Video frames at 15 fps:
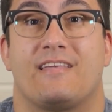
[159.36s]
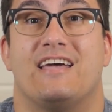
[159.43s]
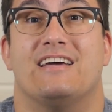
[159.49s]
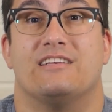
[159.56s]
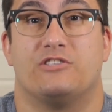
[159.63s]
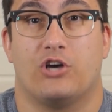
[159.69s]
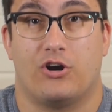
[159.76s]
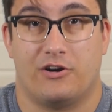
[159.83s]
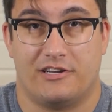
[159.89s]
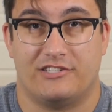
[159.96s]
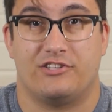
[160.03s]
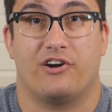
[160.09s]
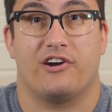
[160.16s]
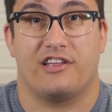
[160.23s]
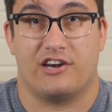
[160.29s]
It's already
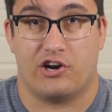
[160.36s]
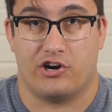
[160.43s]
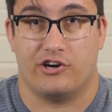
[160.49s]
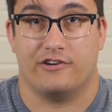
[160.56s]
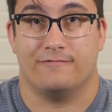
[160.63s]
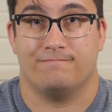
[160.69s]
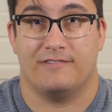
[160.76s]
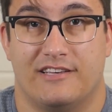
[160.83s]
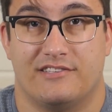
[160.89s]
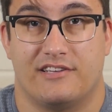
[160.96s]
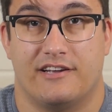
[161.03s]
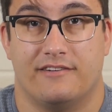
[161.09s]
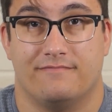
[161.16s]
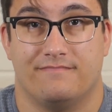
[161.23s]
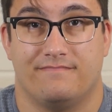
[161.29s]
starting to hurt, isn't
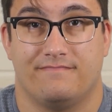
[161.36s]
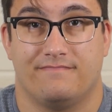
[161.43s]
it?